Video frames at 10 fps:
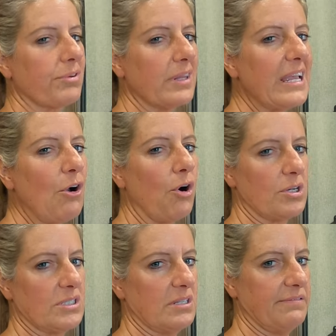really
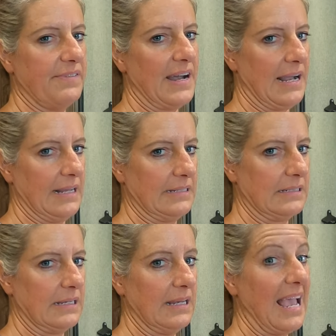hard to
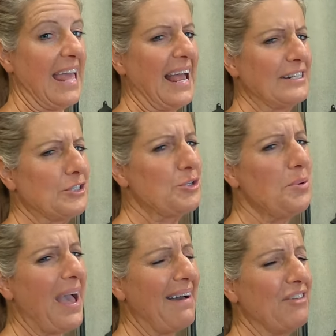find, and I
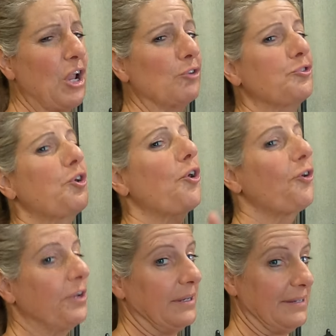do have an
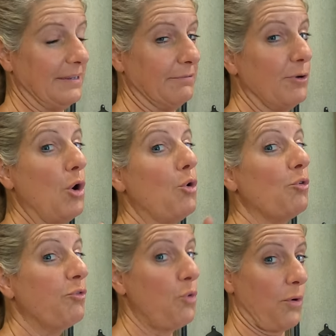alternative
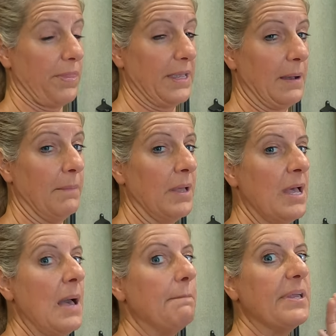for them.
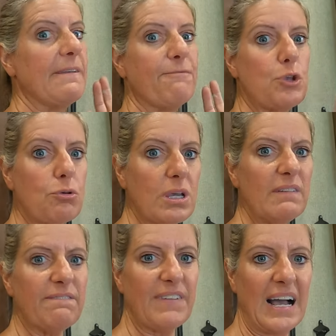But if you
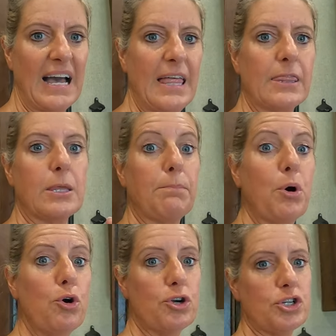can find the
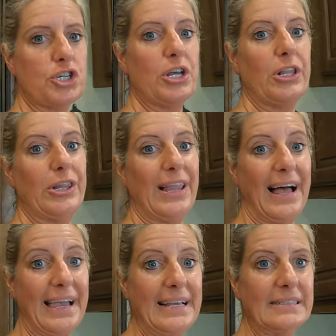push
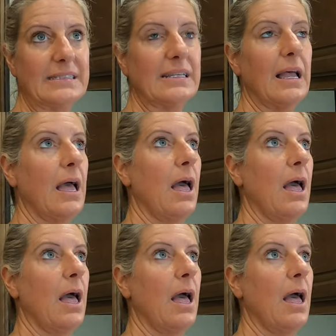lights,